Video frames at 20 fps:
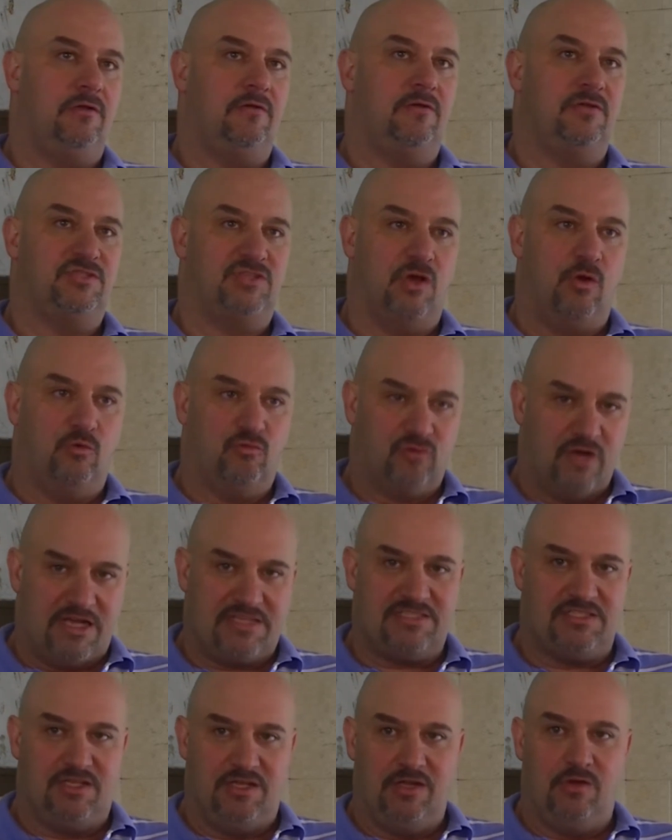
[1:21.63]
So
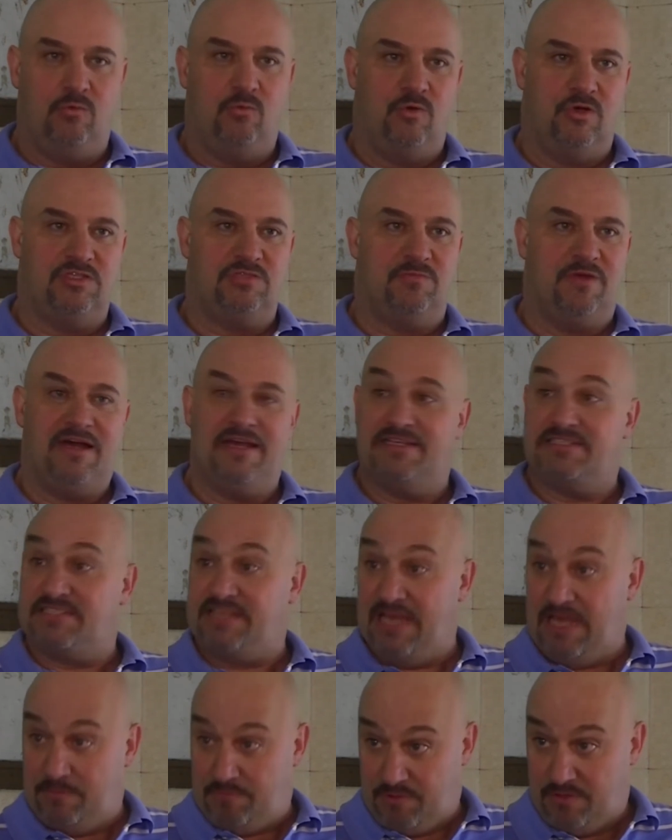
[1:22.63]
wrestling was my
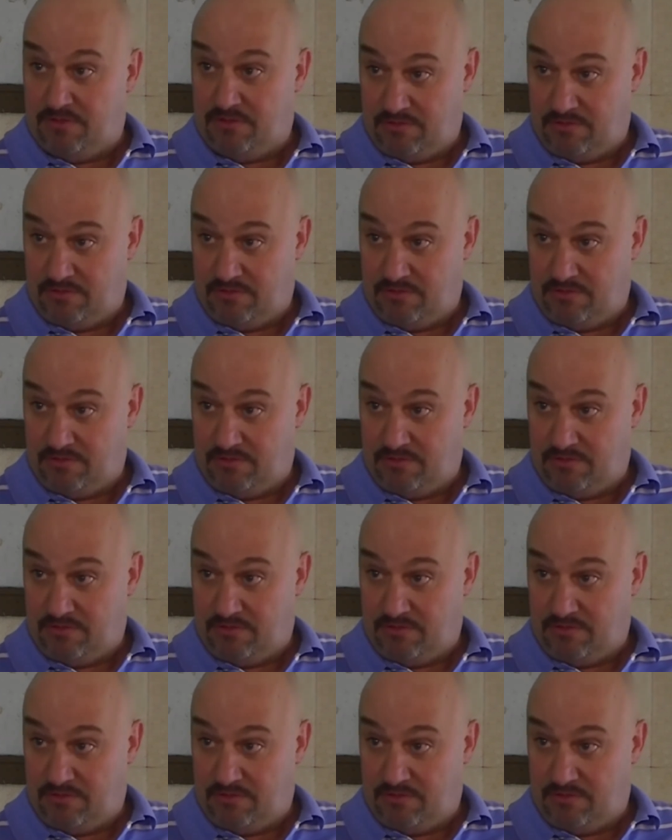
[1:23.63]
escape.